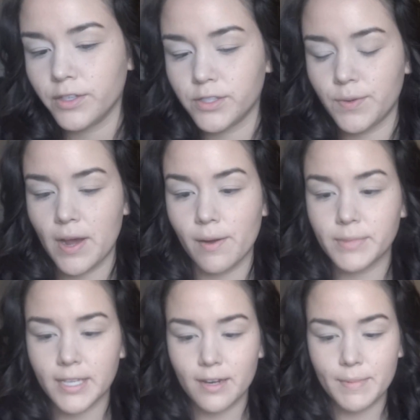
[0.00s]
So now I'm
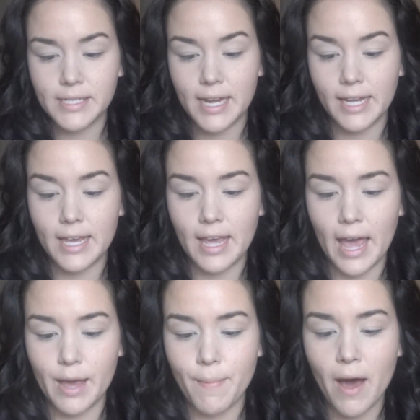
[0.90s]
just going to be taking
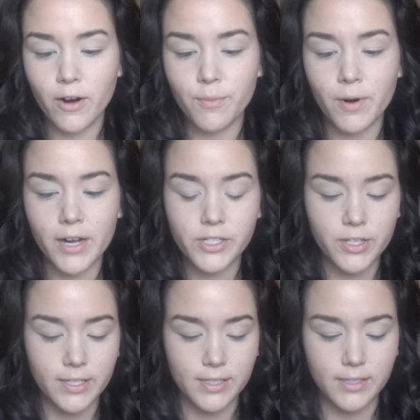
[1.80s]
a powder brush.
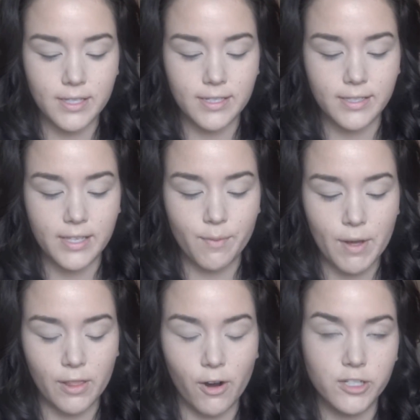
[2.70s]
This is the
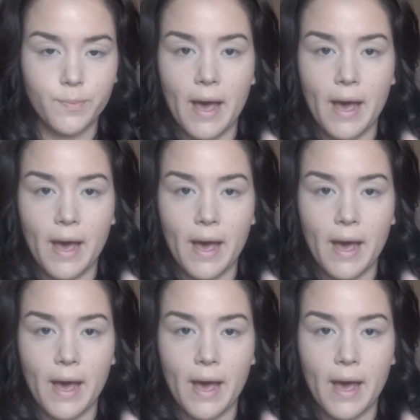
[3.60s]
Sigma Large